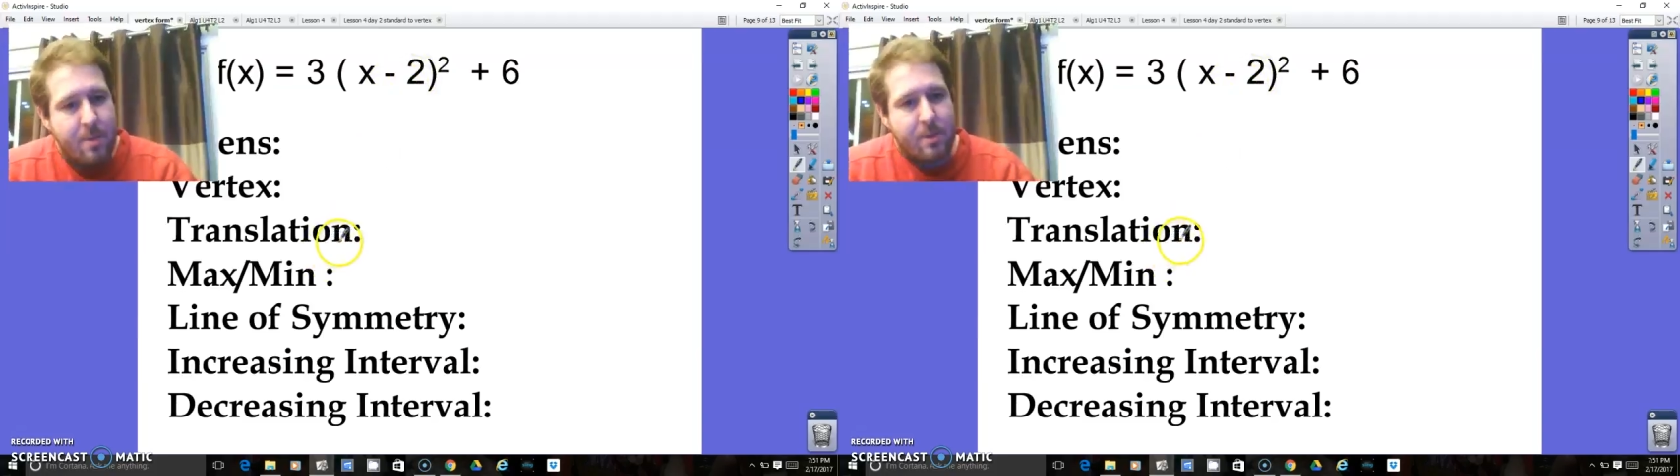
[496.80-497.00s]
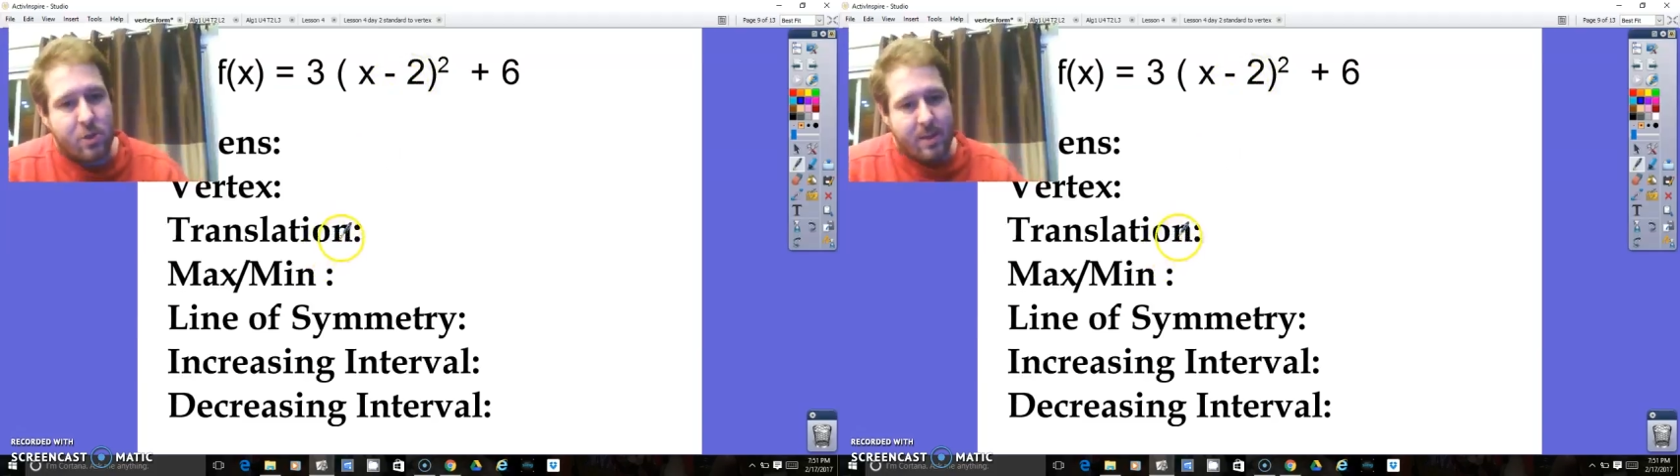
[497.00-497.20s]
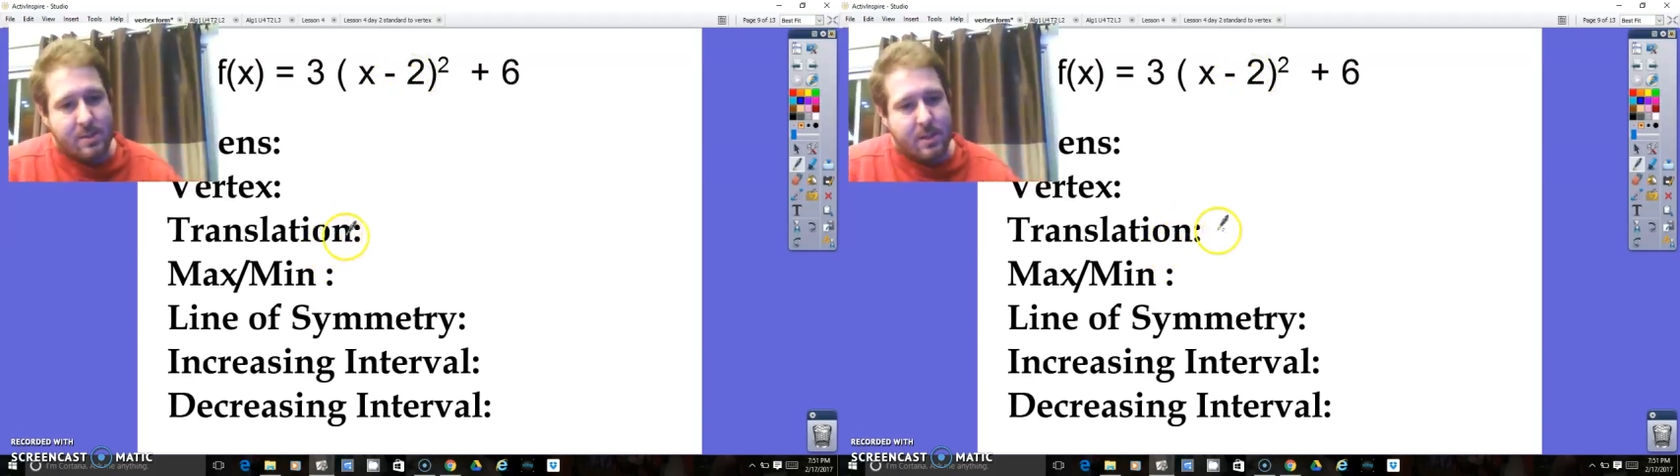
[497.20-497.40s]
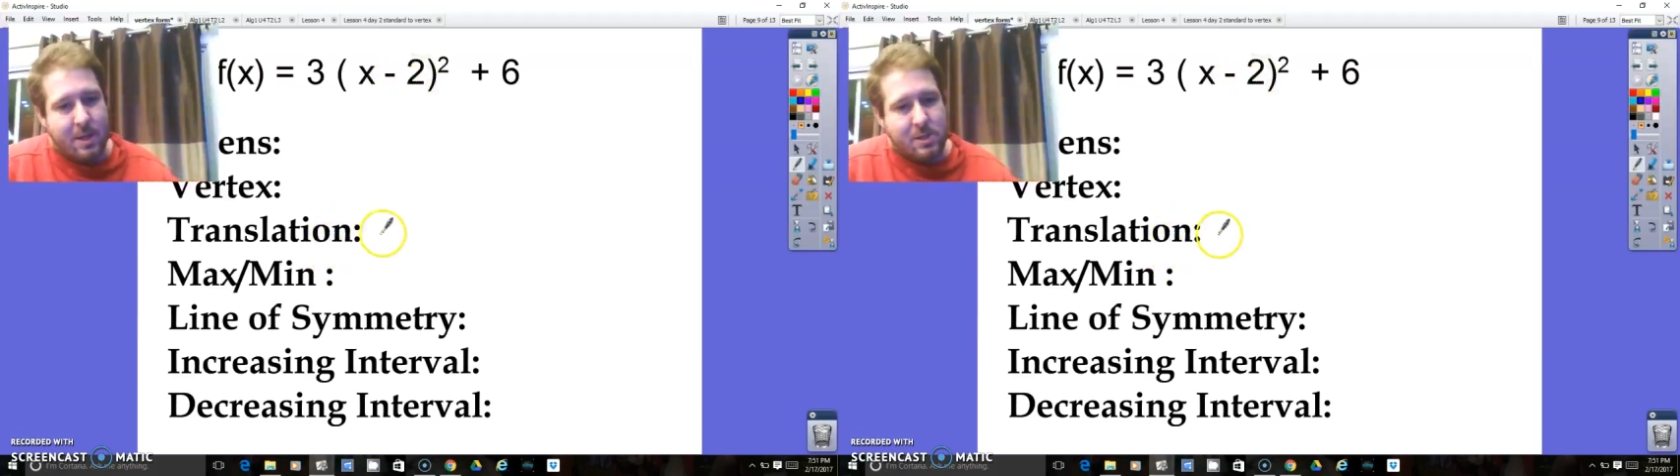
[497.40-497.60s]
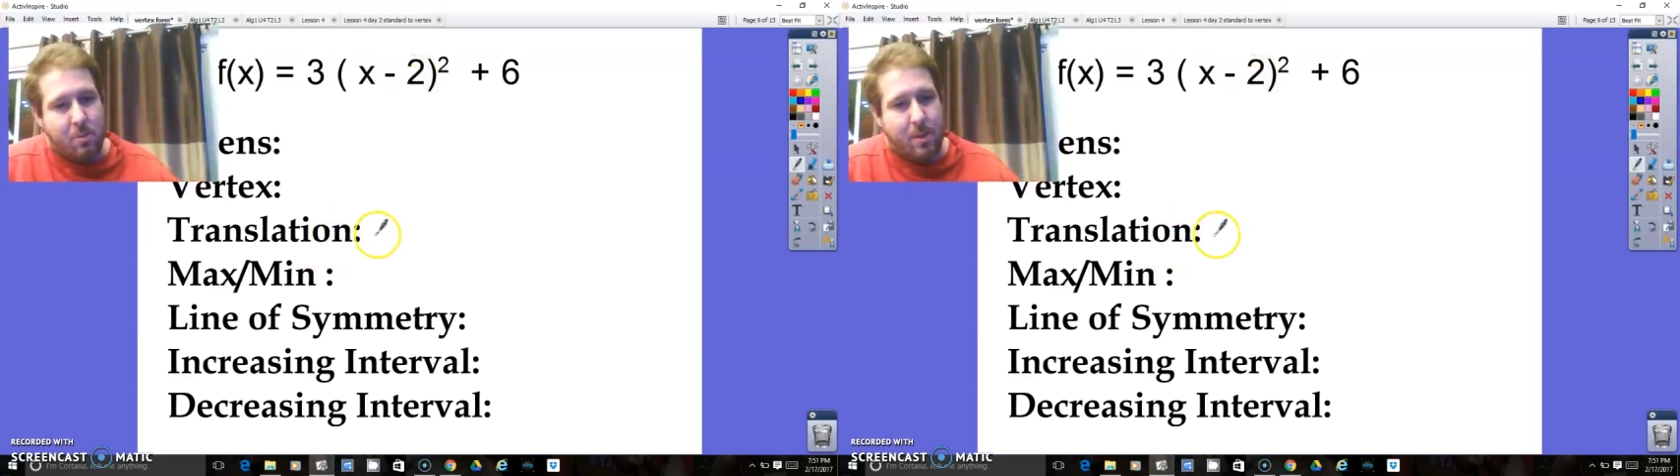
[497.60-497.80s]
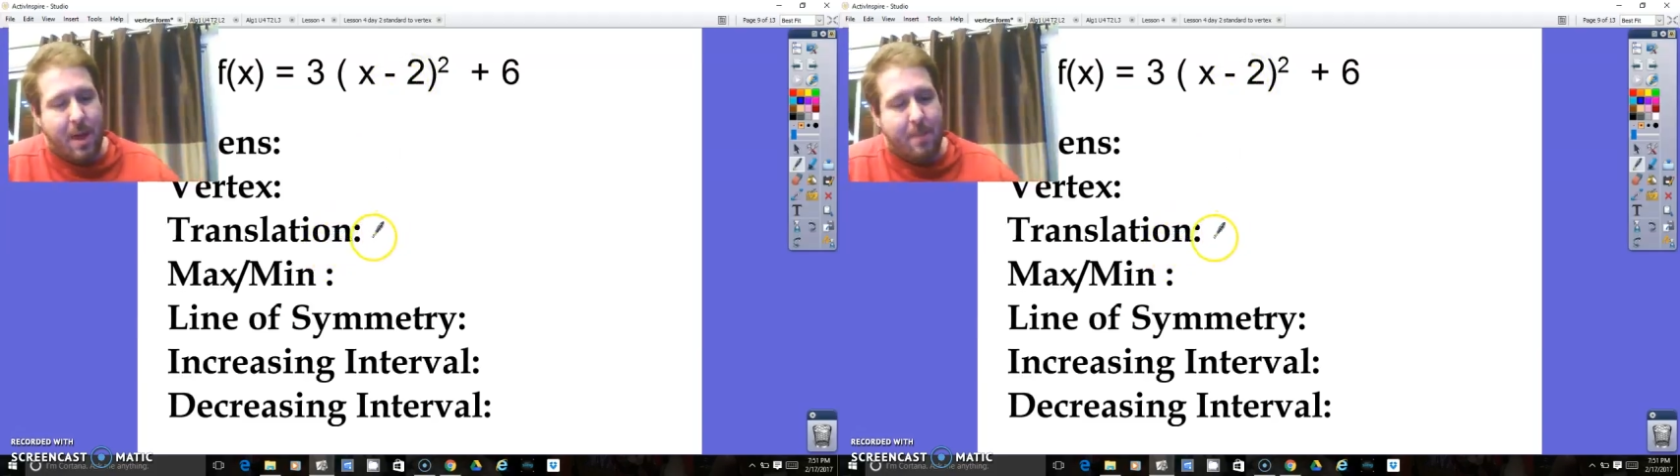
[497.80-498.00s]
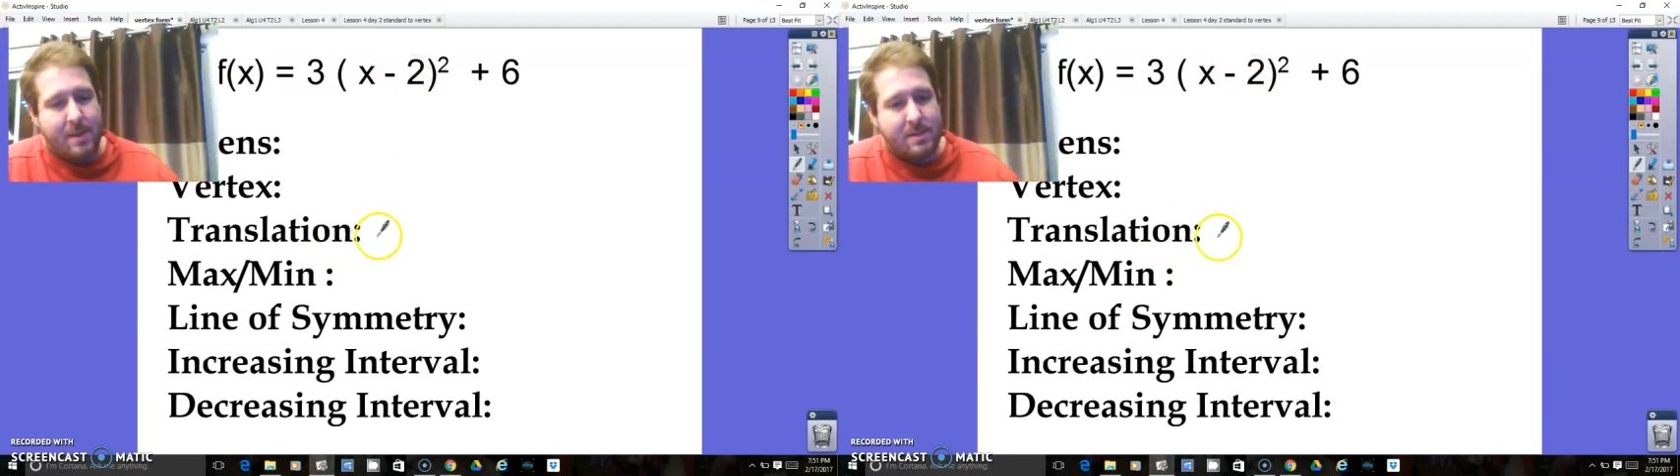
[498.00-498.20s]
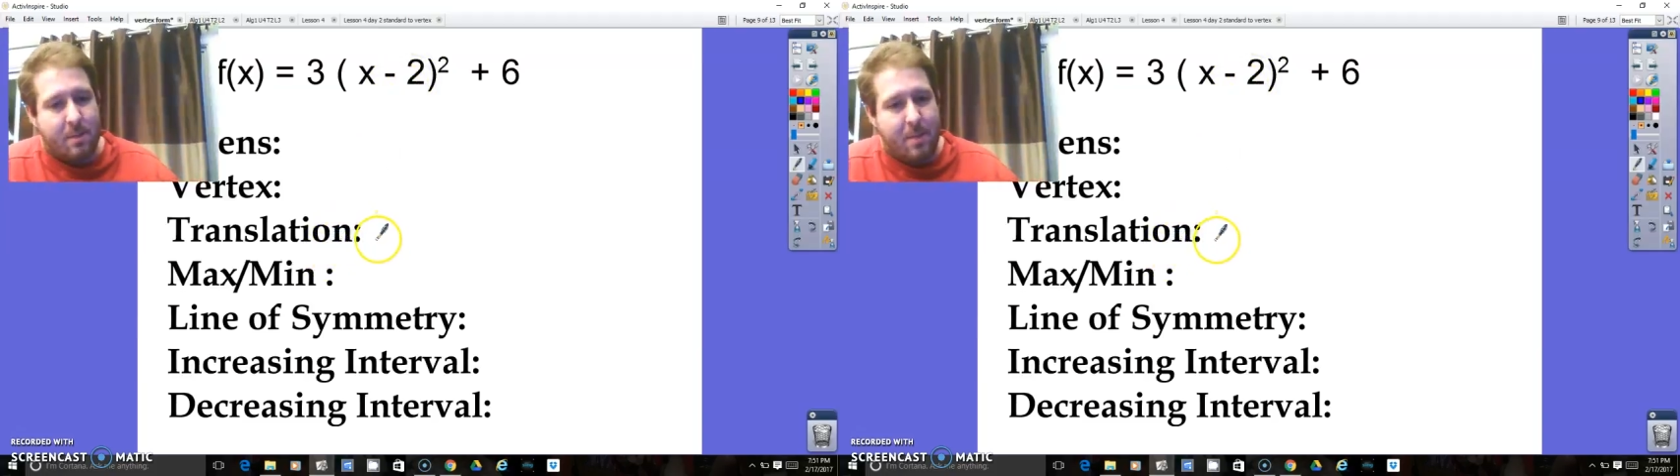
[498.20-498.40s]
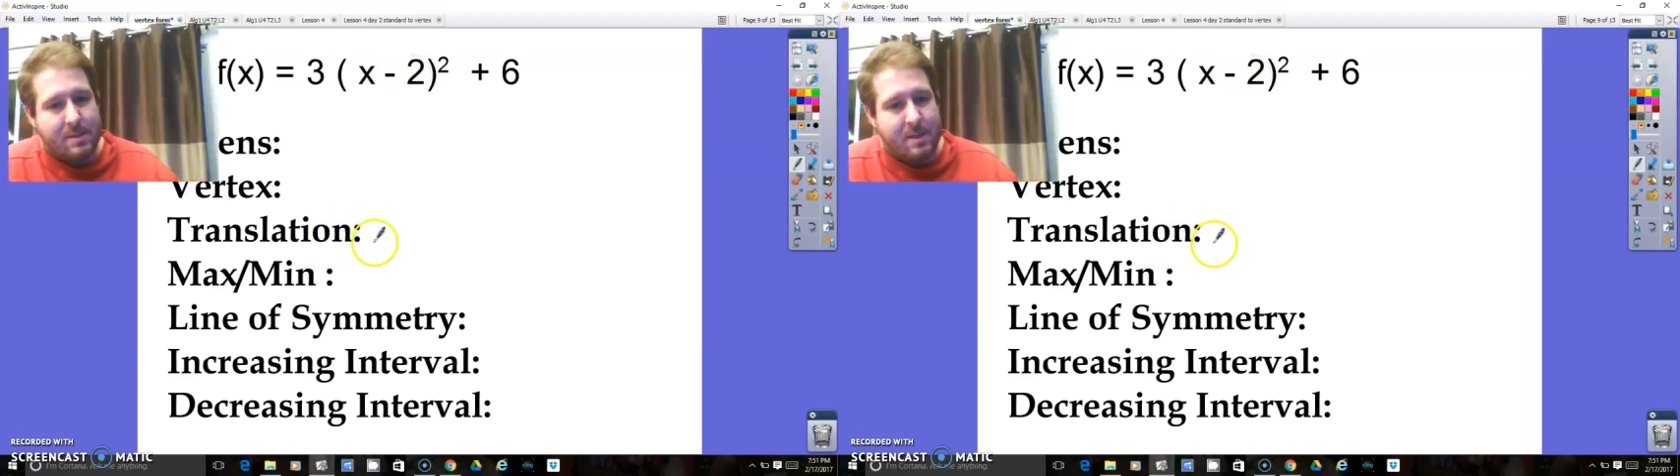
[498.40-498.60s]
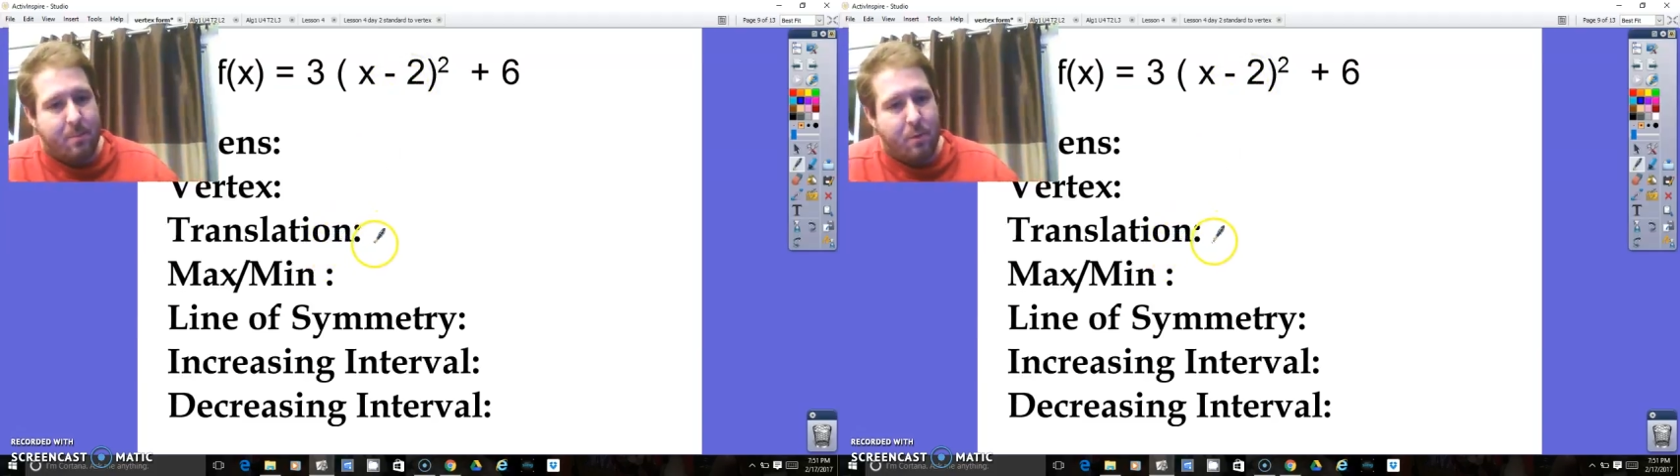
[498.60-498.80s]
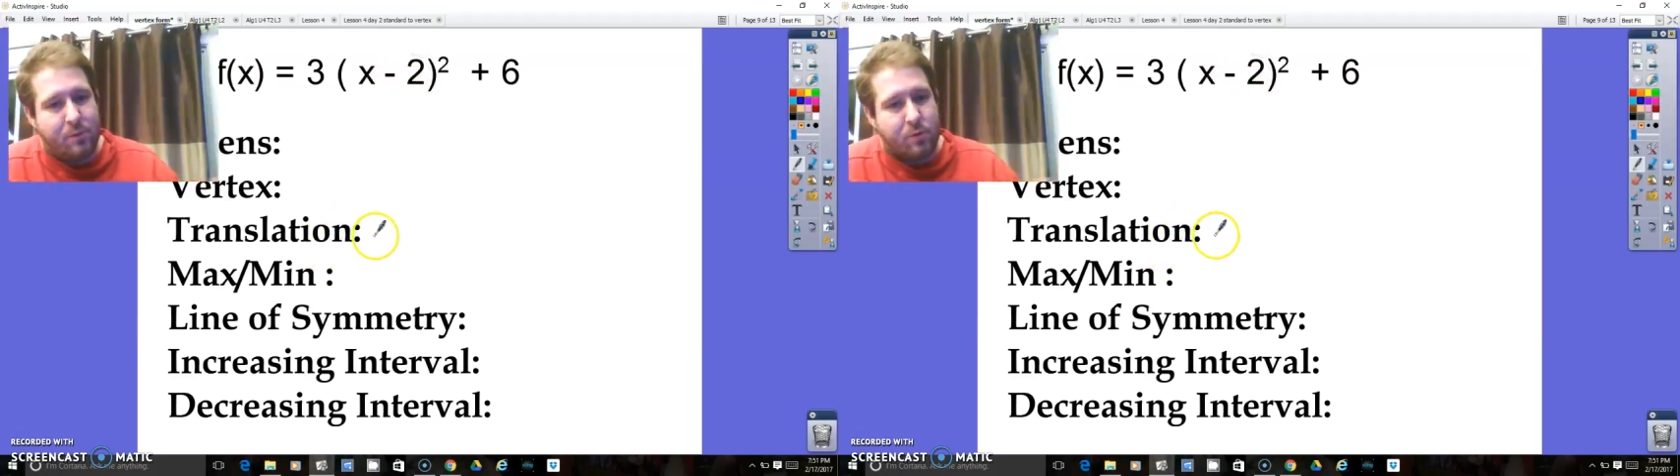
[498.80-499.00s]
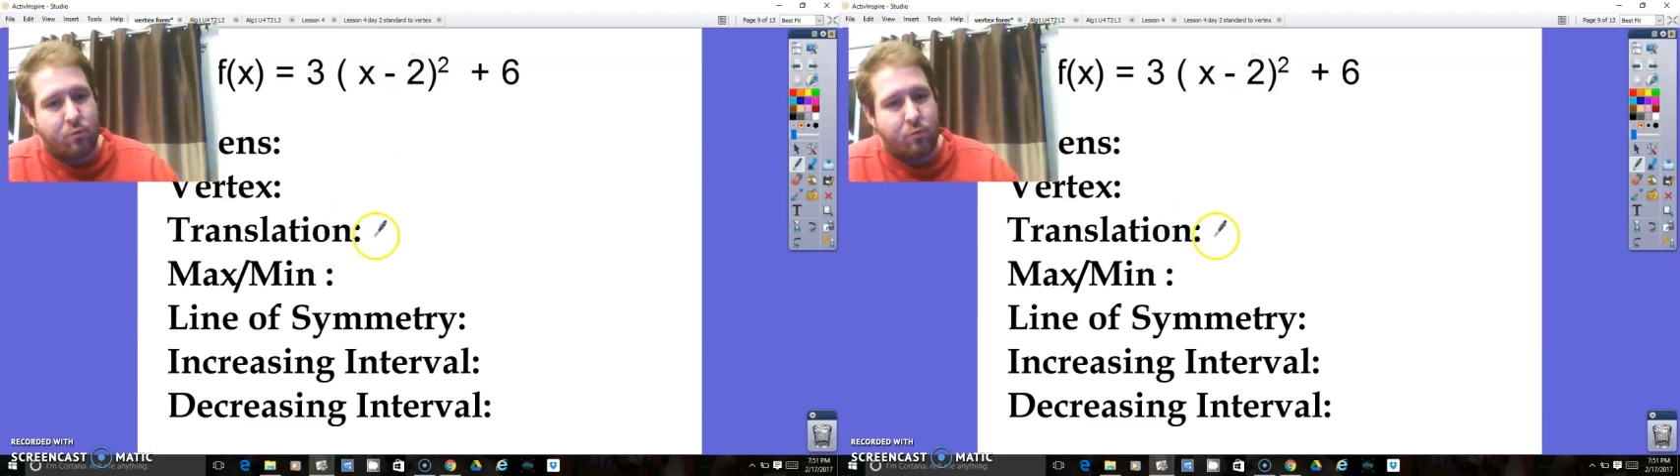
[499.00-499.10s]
The translation, well, that basically means that it moves